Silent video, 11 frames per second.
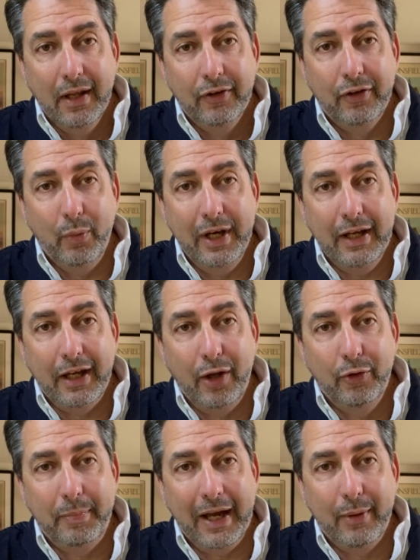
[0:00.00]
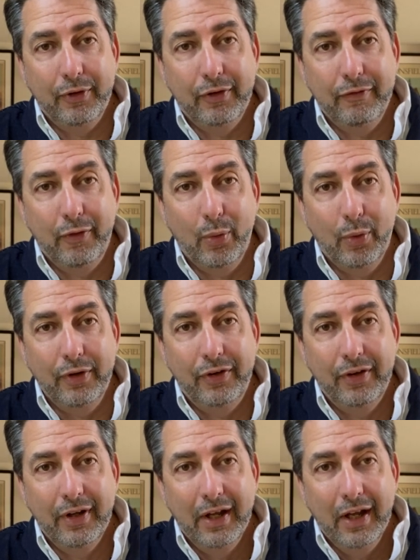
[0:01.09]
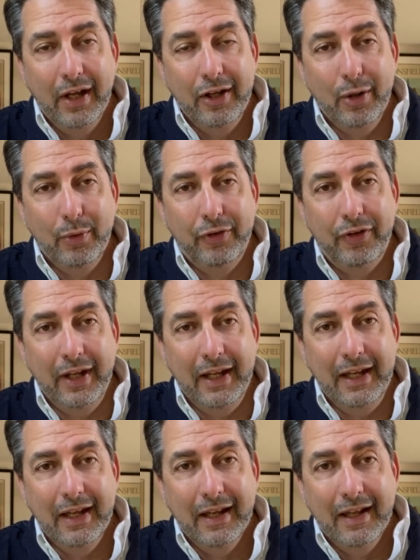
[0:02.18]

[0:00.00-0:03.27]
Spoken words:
So when it goes backwards and forwards, you will see